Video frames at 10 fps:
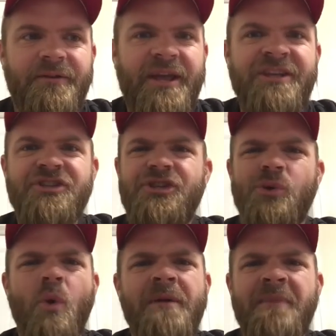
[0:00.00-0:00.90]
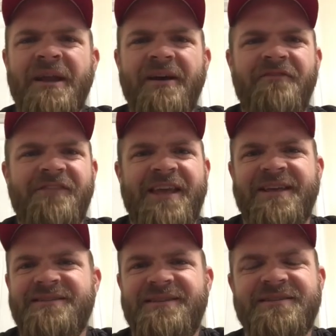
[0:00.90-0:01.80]
Enjoyment of
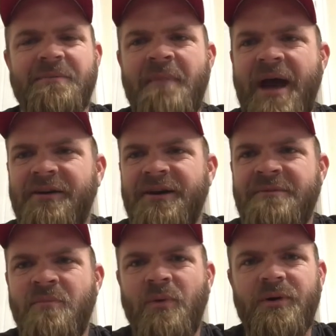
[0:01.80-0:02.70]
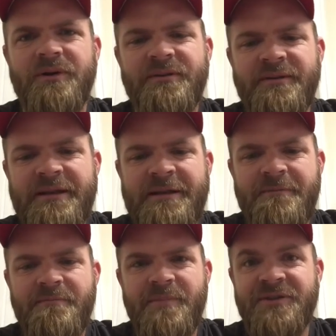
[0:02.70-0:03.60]
things doesn't matter anymore
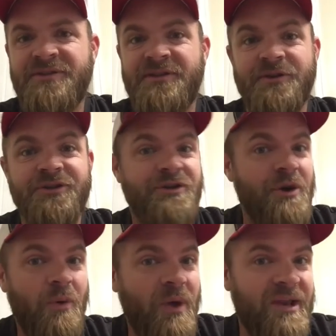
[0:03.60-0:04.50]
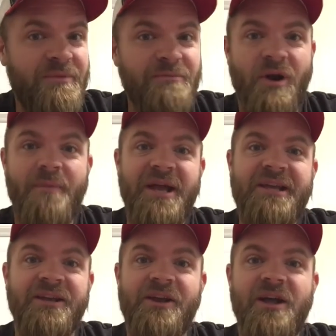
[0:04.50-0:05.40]
because there's no way to be brought
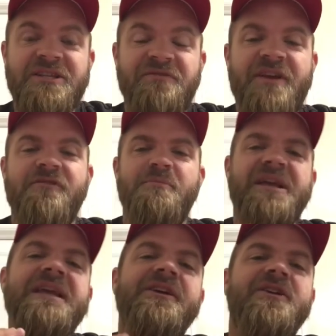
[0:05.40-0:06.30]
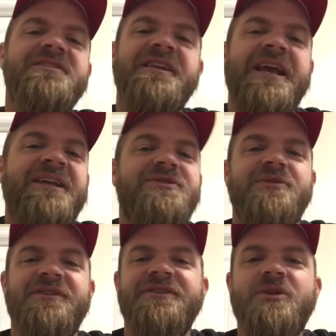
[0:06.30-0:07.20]
back into God's favor. But here's the answer
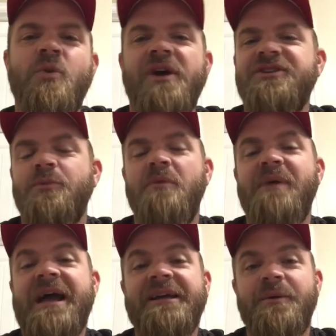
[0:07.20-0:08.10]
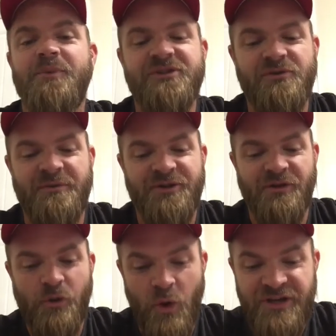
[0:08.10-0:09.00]
to this question. We'll back it up with Scripture.
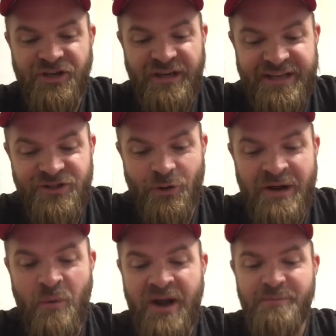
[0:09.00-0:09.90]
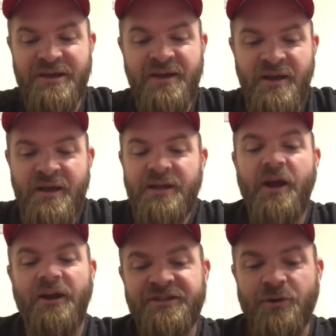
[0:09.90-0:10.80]
The question is there any way to be
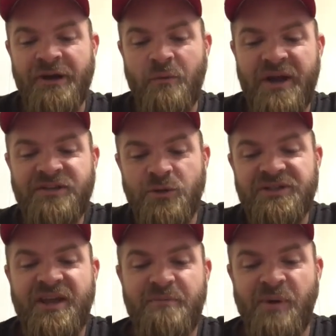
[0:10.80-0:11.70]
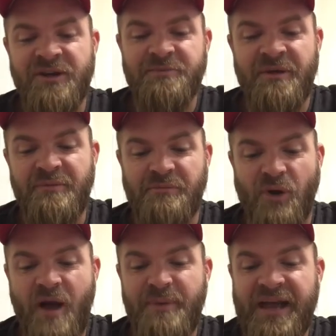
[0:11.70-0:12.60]
is there any way to escape punishment and be
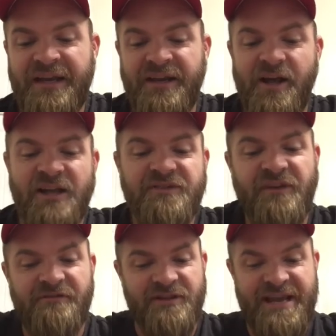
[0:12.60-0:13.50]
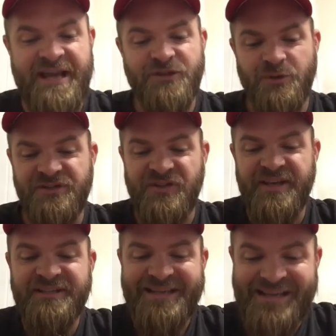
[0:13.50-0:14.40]
brought back into God's favor? The answer is
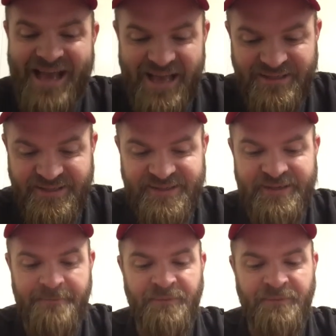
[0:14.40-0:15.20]
this: yes.